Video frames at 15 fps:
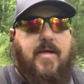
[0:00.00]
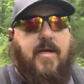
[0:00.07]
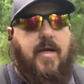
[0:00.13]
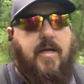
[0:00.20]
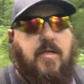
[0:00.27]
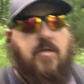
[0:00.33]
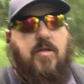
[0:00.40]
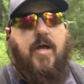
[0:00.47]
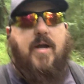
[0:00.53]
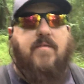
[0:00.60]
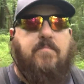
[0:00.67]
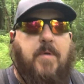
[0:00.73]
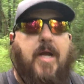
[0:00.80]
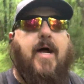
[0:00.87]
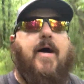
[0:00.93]
I do that.
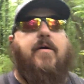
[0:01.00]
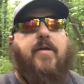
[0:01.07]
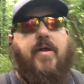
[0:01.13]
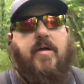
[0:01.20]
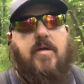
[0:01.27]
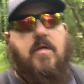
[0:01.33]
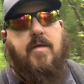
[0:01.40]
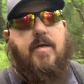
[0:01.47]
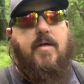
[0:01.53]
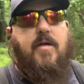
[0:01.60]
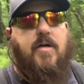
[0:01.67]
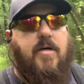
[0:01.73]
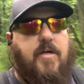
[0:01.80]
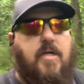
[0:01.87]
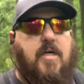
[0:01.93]
I've been out
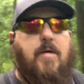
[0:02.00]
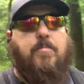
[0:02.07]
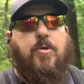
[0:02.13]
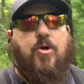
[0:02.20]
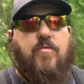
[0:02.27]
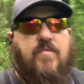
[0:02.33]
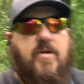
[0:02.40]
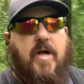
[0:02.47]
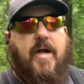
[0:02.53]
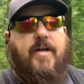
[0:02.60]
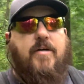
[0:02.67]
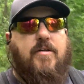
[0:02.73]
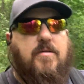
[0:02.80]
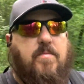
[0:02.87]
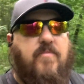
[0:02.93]
on a couple
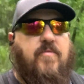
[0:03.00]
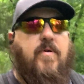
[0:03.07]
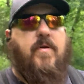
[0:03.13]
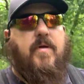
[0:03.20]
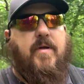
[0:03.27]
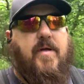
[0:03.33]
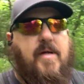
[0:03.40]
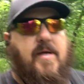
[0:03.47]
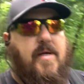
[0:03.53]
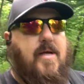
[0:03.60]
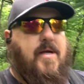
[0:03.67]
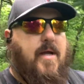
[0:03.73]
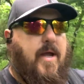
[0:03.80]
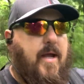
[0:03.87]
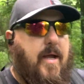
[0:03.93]
overnighters,
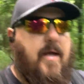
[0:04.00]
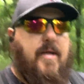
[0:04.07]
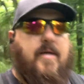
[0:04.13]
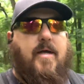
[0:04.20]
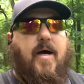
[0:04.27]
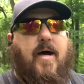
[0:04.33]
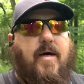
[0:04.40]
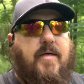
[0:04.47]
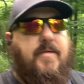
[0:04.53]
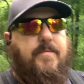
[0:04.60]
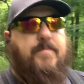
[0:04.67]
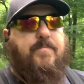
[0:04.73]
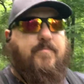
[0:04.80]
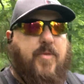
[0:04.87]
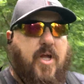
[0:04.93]
and
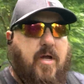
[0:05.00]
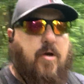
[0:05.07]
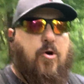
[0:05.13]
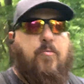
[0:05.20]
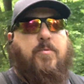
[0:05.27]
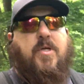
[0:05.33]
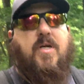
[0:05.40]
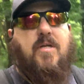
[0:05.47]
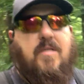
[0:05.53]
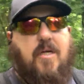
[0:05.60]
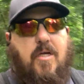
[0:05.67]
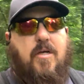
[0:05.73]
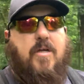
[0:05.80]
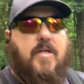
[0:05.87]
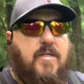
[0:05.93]
I hope to
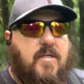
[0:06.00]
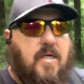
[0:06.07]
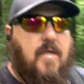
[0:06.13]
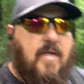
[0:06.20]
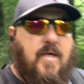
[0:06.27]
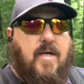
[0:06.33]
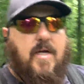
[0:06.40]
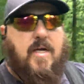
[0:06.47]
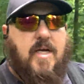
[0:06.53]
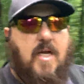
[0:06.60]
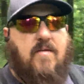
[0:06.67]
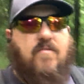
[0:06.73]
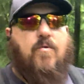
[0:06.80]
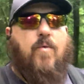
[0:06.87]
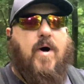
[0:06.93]
continue this
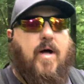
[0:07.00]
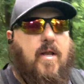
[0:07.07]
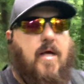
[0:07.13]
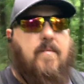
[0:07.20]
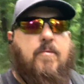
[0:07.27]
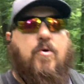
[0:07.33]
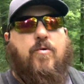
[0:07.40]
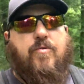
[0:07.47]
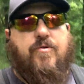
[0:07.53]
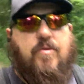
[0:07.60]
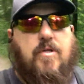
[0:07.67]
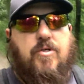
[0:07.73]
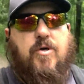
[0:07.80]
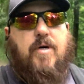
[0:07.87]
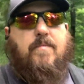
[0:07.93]
even while I'm going through the
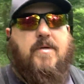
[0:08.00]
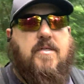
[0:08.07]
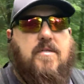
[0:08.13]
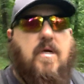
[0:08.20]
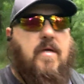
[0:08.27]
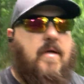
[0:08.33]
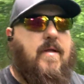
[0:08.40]
treatments.